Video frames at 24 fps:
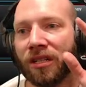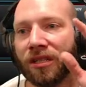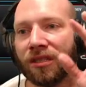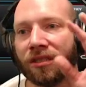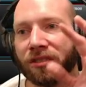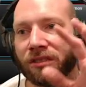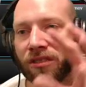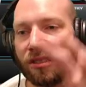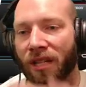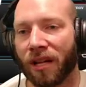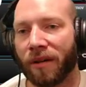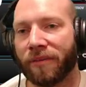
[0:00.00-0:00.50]

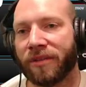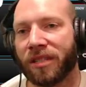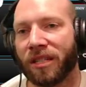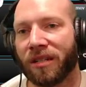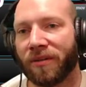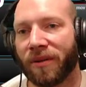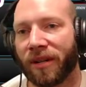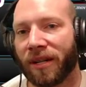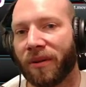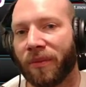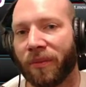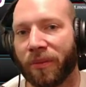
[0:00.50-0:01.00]
dumped into
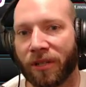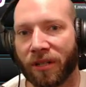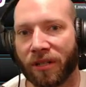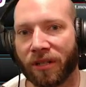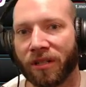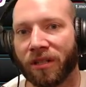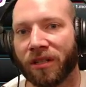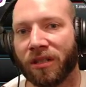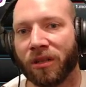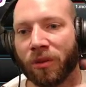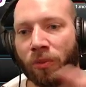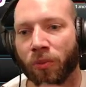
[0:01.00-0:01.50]
my
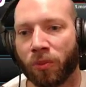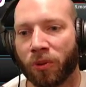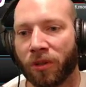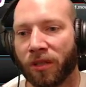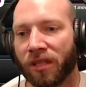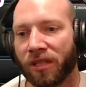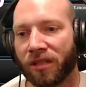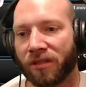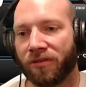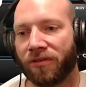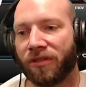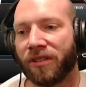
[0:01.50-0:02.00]
computer, put in
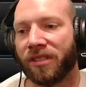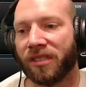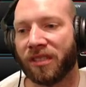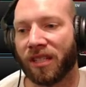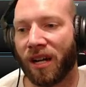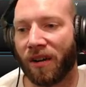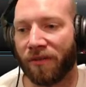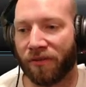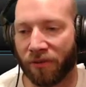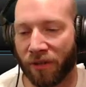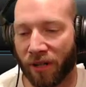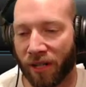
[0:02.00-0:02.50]
this free
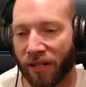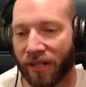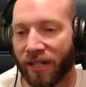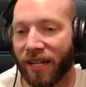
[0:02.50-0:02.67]
software.